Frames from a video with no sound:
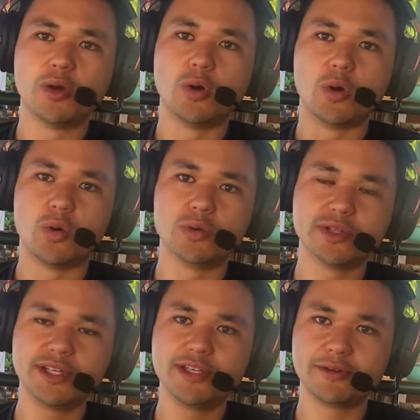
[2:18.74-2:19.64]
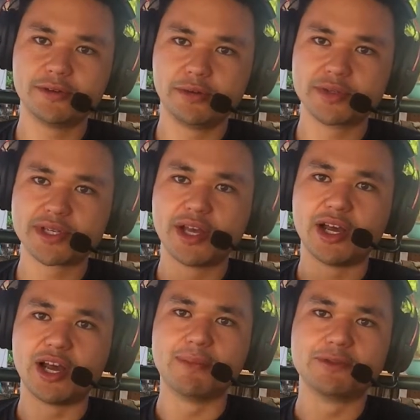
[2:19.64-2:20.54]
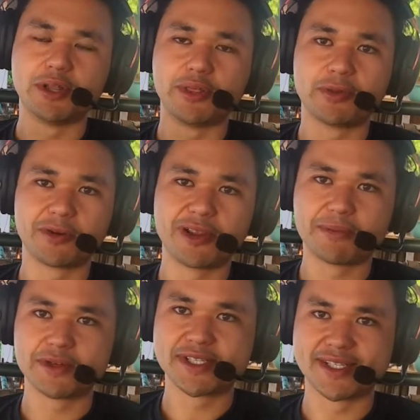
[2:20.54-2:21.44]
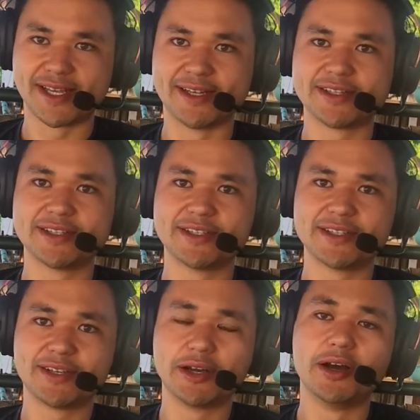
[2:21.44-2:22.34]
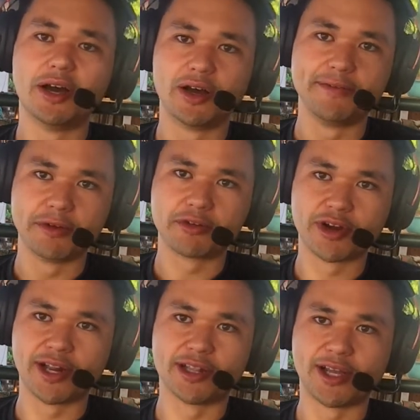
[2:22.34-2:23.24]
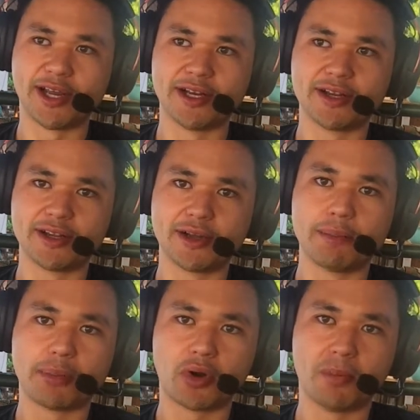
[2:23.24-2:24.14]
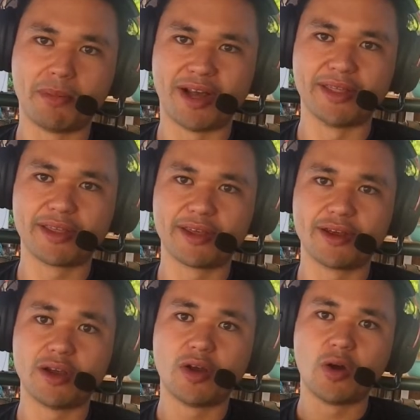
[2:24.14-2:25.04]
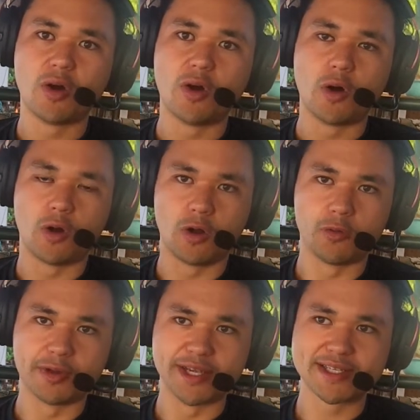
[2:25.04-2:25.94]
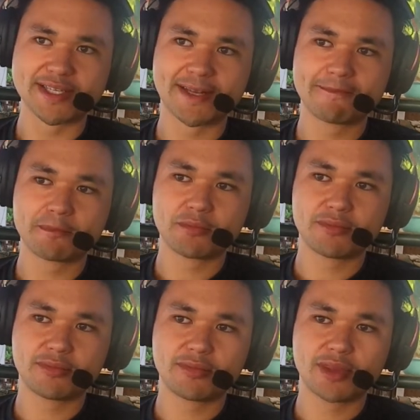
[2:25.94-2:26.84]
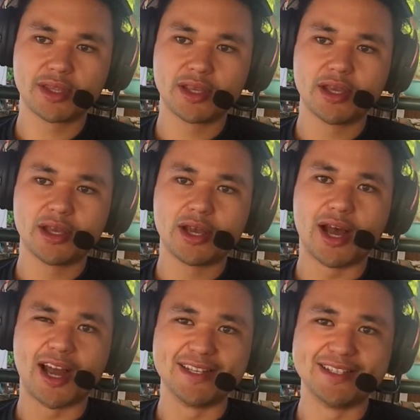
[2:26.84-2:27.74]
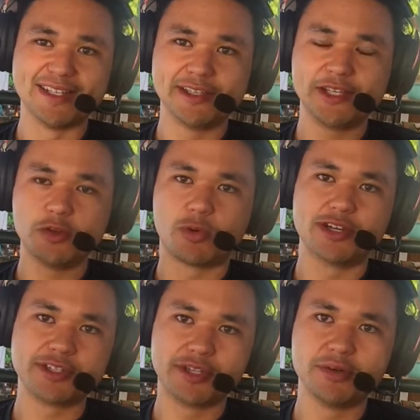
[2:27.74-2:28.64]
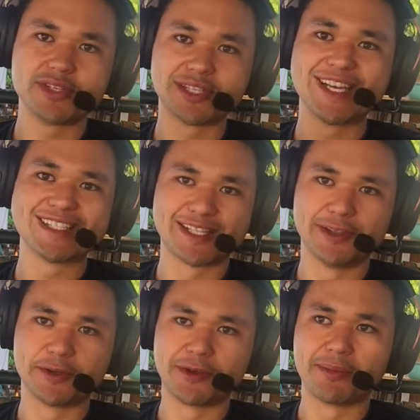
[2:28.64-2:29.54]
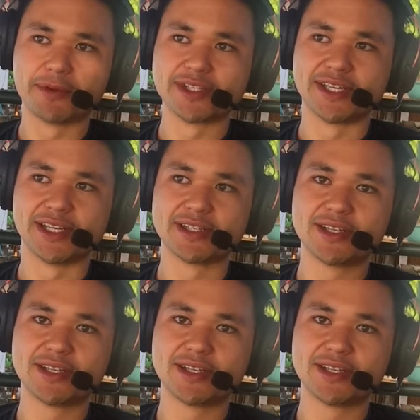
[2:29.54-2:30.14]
Only use up to 30% of your credit line per month. Always. Ideally, you want to use less than 30%.